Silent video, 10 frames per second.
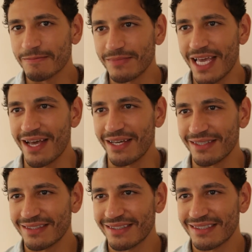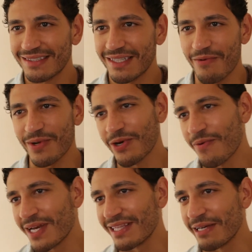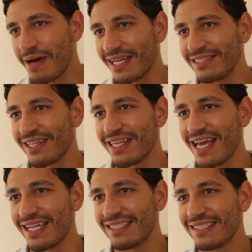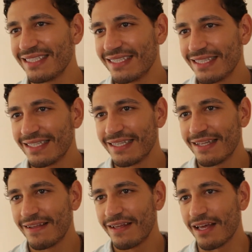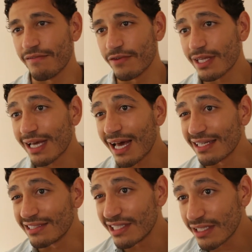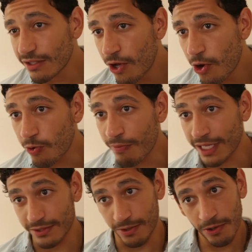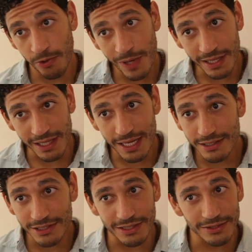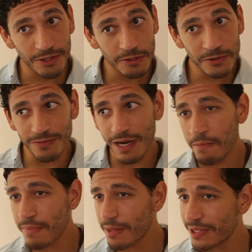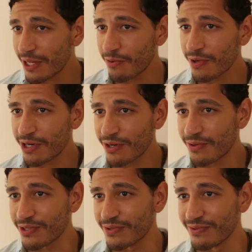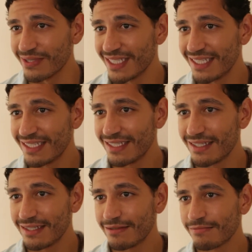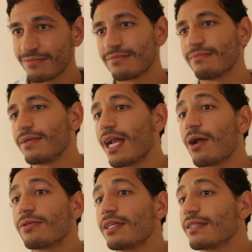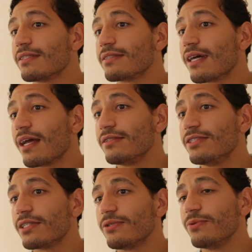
Yeah, and we don't know anything about each other yet. And if you're the kind of chick who makes it all the way to the edge and then turns around, maybe I don't want to know you. But I don't think that's the kind of chick